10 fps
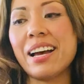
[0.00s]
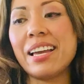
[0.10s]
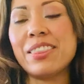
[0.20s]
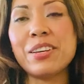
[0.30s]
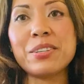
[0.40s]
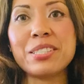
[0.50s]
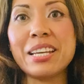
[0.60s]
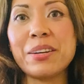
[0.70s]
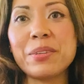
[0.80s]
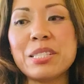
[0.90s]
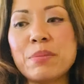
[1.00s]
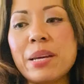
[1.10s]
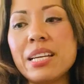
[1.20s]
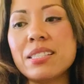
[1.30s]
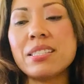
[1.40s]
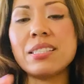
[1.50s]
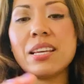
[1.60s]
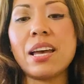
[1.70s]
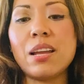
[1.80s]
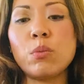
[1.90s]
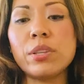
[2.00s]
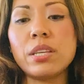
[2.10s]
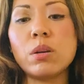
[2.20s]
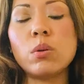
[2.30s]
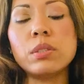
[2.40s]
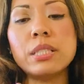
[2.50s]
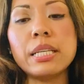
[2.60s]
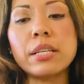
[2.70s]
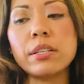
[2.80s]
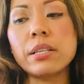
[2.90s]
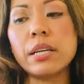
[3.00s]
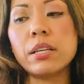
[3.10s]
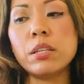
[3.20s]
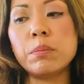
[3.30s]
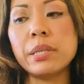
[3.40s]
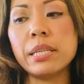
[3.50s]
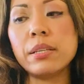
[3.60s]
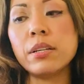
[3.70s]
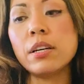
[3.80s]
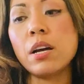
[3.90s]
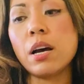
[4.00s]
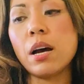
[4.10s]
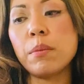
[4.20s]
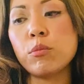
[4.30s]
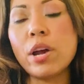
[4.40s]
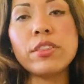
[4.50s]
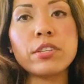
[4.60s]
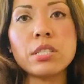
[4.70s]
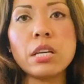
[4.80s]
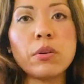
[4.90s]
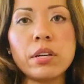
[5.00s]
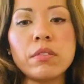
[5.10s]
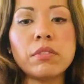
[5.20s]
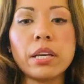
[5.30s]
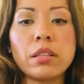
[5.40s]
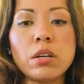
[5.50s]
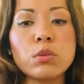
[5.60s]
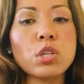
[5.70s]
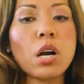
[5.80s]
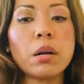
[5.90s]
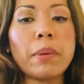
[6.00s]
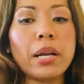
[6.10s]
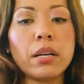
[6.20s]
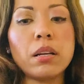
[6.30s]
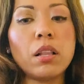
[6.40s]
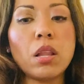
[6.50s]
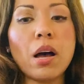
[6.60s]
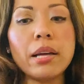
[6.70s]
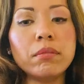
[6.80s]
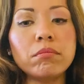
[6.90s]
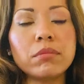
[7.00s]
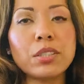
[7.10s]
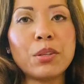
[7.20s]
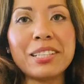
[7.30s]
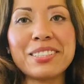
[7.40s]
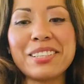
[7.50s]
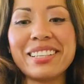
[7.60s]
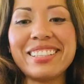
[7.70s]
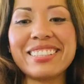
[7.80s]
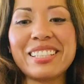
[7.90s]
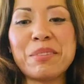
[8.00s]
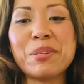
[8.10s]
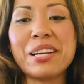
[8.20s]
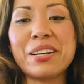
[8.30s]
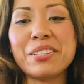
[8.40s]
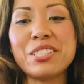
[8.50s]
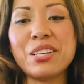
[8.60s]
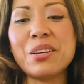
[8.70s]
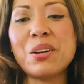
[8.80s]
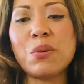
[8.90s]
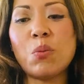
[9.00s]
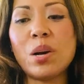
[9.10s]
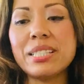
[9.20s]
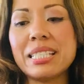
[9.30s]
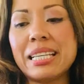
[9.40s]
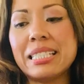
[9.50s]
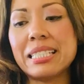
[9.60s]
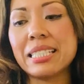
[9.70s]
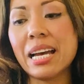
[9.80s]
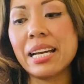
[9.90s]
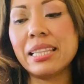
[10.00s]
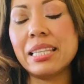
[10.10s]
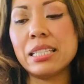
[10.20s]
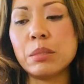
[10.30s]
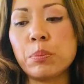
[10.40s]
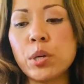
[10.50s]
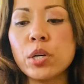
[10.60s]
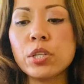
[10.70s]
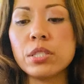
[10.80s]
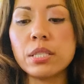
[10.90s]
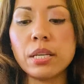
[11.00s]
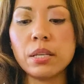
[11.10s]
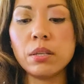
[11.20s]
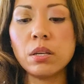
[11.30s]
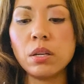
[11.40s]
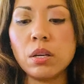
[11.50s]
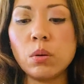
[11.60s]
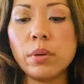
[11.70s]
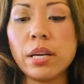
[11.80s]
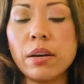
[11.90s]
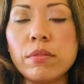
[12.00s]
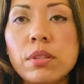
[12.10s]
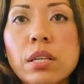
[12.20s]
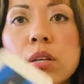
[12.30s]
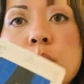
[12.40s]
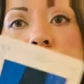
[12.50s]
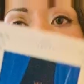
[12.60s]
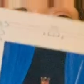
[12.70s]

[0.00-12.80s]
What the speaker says: in their sacred space and what they hold dear. It could be rather secretive, like they don't talk about it a lot. So let's look at this Libra energy. What's inside this person? We have the Queen of